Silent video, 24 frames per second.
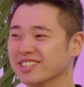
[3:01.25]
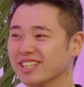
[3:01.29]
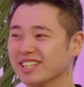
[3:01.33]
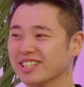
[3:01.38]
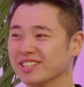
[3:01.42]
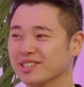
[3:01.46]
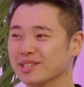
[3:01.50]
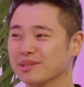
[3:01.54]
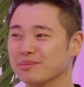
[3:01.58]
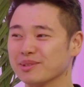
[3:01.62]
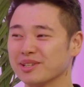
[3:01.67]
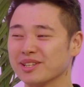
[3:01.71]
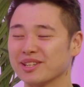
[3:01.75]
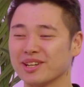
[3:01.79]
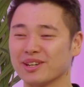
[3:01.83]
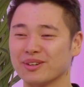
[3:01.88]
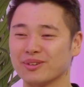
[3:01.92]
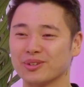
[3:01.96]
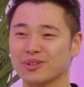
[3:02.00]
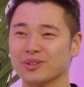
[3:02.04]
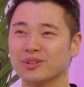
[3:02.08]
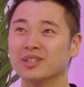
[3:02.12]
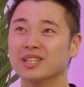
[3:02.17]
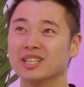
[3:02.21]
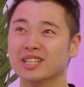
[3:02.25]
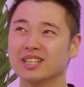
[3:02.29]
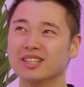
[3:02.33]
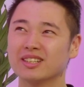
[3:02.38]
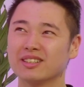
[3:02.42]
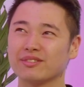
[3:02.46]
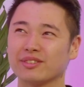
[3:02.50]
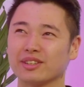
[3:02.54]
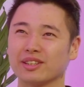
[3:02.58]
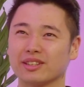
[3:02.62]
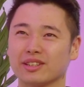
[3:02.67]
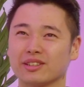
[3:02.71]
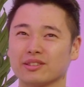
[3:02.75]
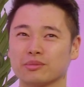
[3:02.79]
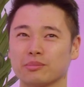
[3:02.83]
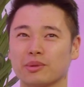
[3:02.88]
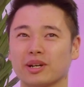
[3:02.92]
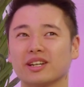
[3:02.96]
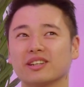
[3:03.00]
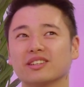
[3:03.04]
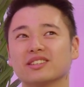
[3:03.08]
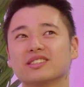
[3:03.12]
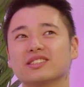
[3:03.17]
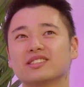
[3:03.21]
actually be in that role. I think that was
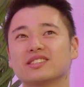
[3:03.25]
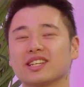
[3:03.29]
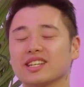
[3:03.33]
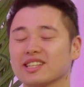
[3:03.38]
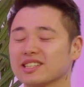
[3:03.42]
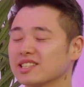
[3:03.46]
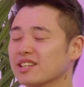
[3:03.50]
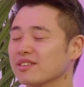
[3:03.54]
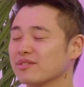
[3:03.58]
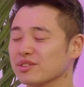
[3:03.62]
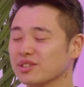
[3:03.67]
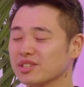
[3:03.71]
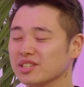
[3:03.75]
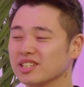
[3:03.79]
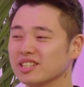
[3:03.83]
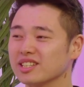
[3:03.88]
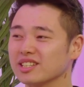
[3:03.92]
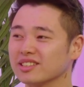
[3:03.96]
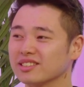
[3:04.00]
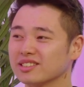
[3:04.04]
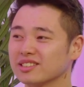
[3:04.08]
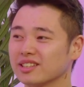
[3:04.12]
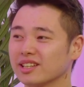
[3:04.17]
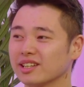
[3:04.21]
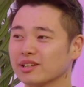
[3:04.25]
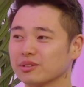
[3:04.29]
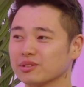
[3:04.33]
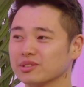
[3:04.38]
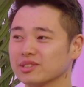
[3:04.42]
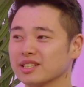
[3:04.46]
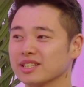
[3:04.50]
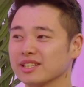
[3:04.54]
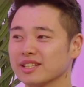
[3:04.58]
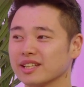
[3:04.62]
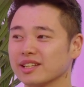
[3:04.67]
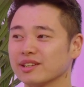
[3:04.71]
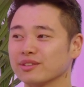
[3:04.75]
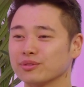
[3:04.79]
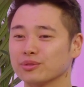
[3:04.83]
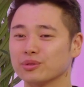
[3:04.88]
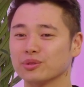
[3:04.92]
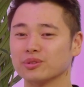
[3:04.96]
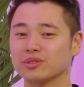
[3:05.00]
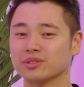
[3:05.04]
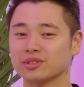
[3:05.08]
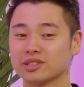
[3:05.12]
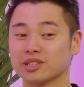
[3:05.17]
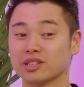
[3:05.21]
about 6-7 years that I was in there
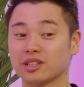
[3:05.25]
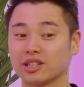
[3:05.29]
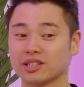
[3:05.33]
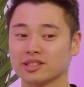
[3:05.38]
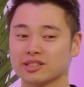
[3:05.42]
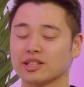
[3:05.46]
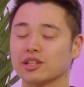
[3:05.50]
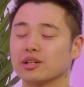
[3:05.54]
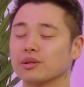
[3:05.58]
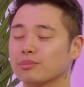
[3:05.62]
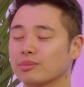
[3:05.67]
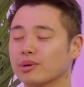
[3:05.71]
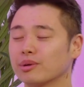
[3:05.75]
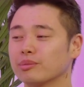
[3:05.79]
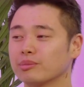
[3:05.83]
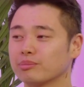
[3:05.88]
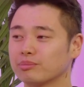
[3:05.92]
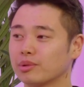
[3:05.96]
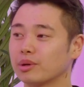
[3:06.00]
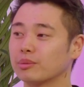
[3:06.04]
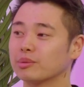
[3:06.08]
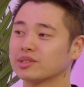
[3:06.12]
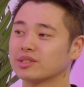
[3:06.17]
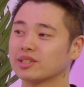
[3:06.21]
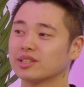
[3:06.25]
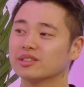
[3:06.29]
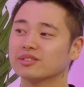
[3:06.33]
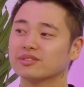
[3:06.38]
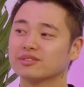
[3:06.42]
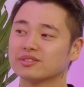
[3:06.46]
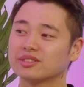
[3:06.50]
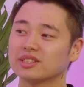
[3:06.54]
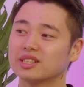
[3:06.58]
for, until I set up by myself.